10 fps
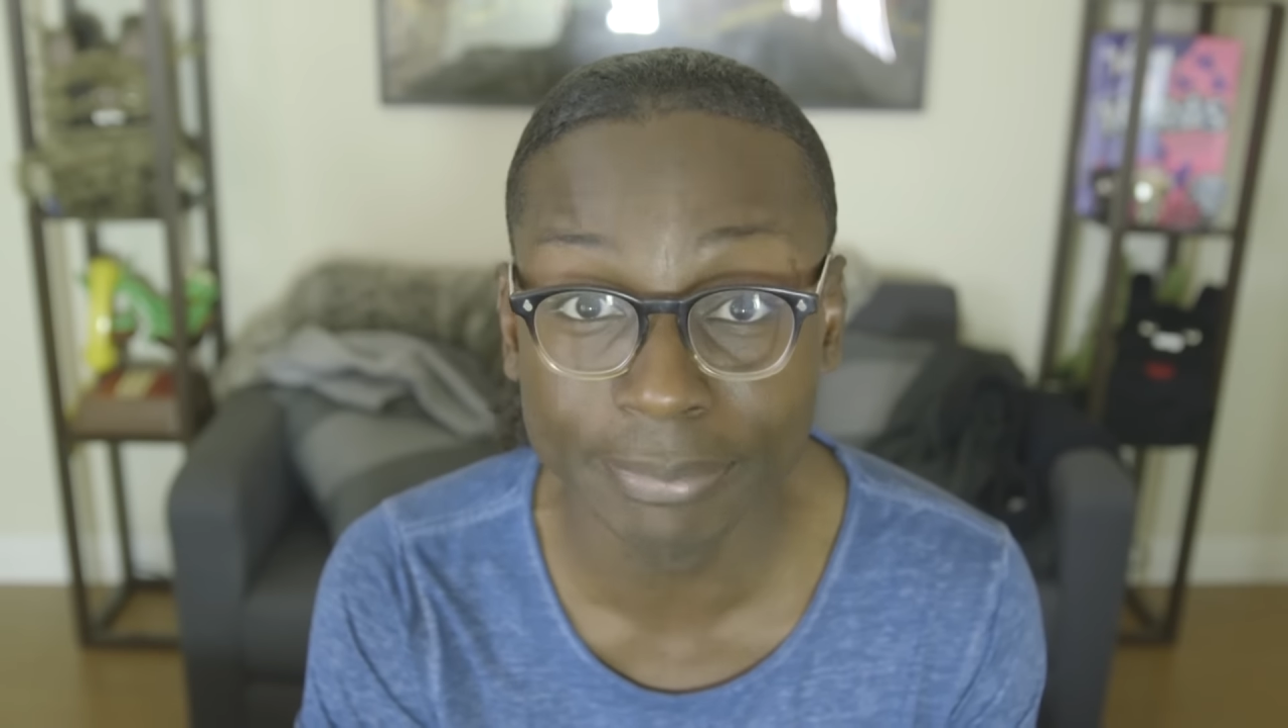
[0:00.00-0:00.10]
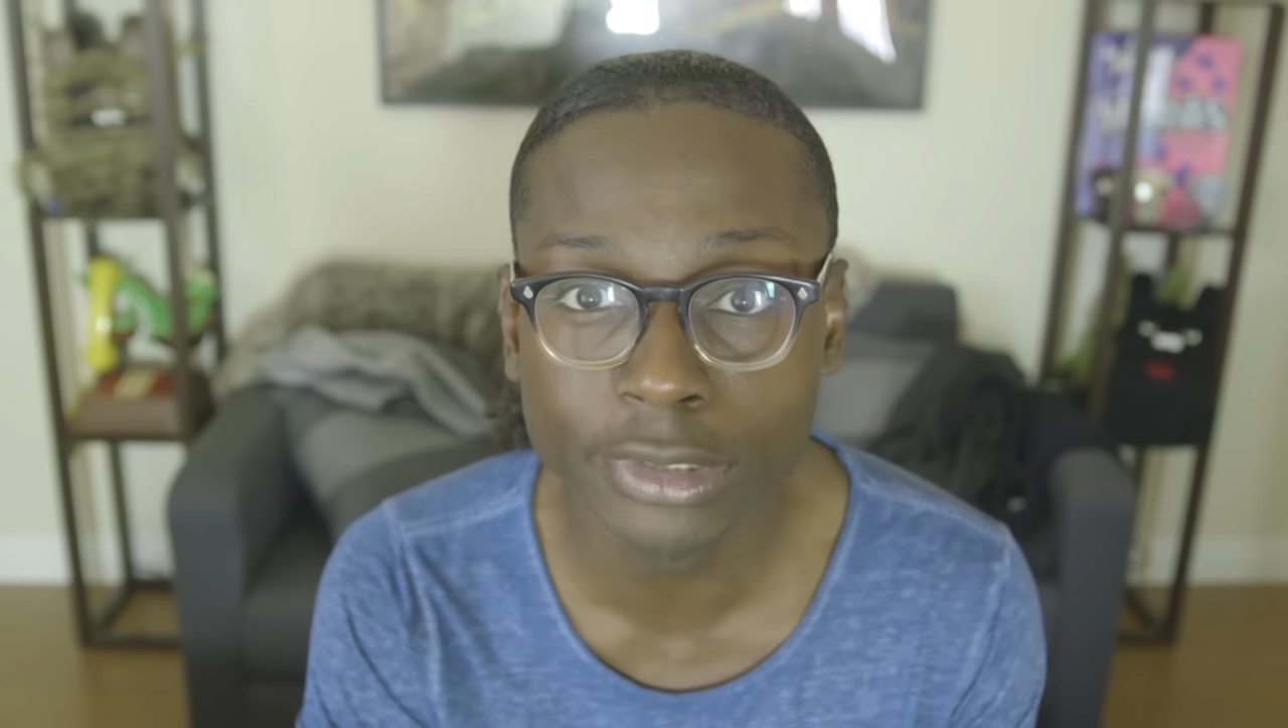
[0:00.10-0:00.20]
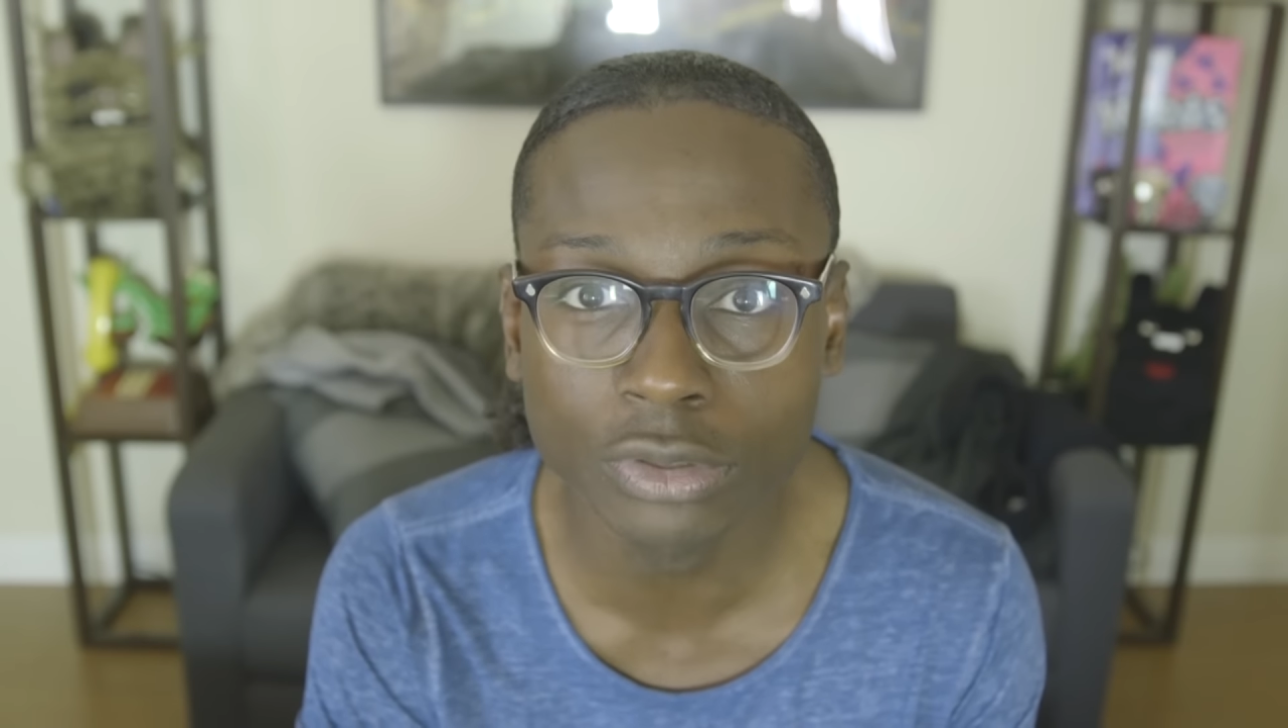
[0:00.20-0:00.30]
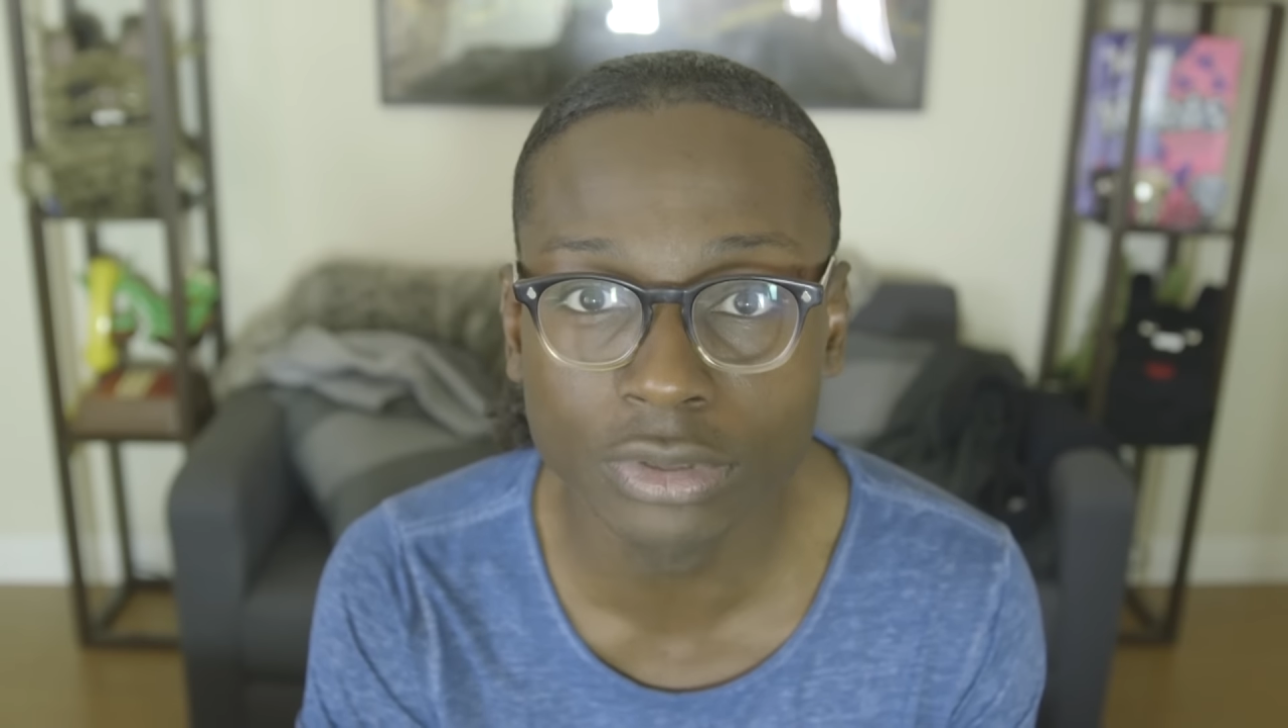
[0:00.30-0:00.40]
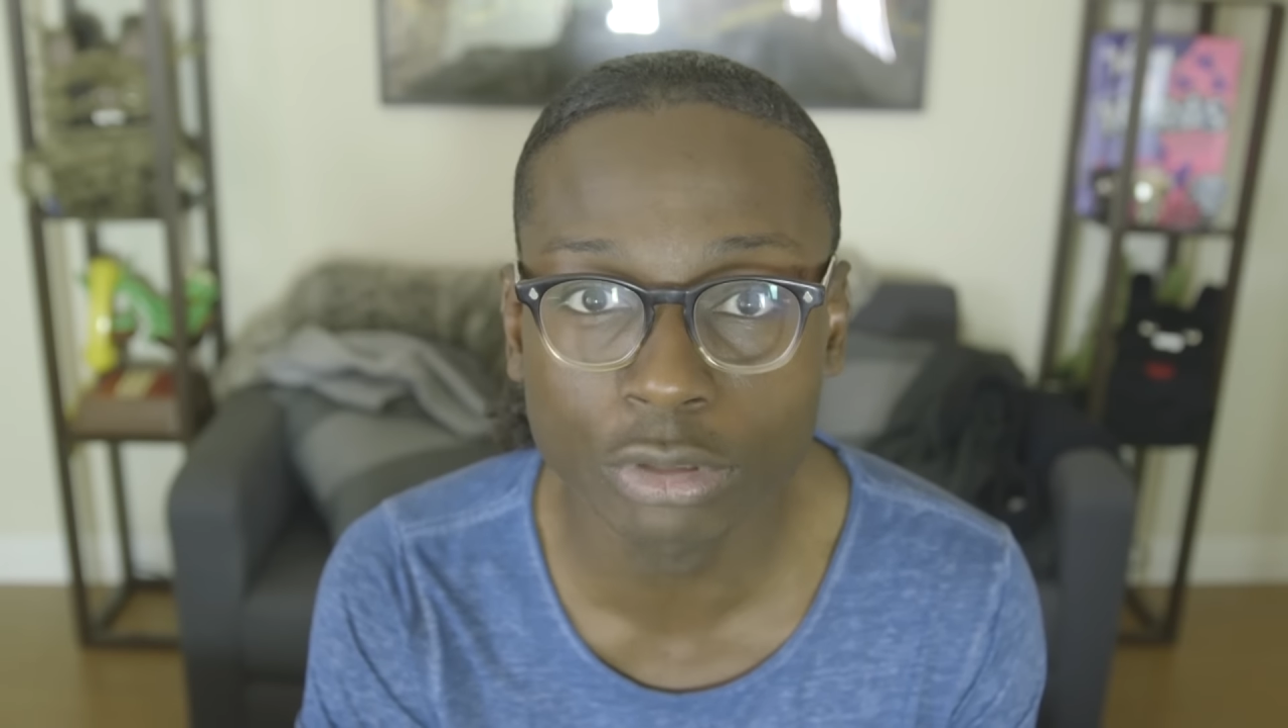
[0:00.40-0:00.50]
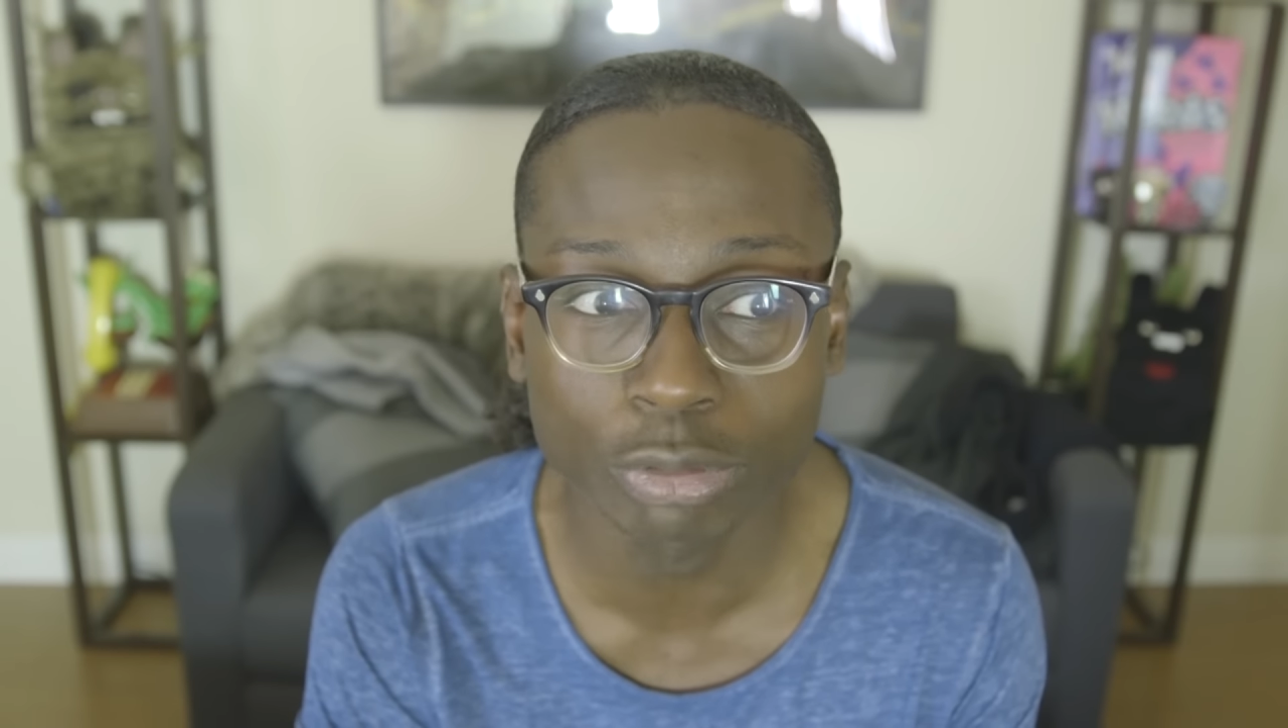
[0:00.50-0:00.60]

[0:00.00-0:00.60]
I'm used